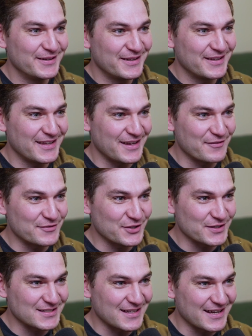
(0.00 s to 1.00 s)
they've
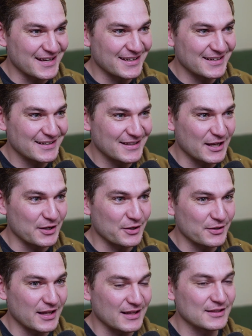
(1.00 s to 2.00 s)
just like
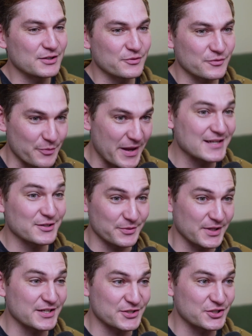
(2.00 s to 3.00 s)
literal romantic
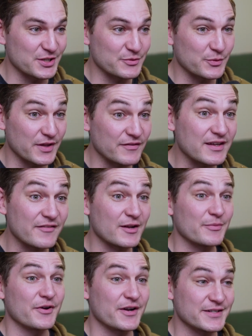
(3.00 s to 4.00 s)
relationships where they've given
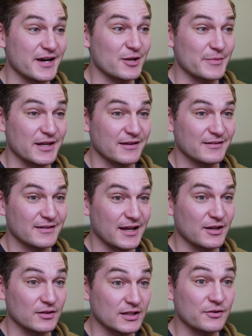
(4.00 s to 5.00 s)
up their autonomy,
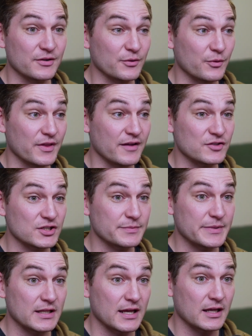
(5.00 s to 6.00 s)
like literally where they've just
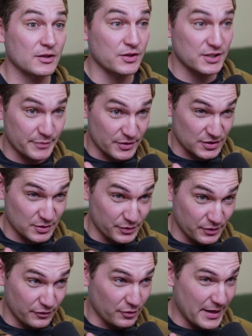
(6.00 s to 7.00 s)
been like, this person's
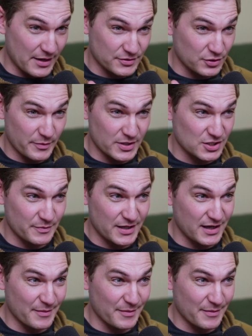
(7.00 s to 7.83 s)
approval matters so much to me.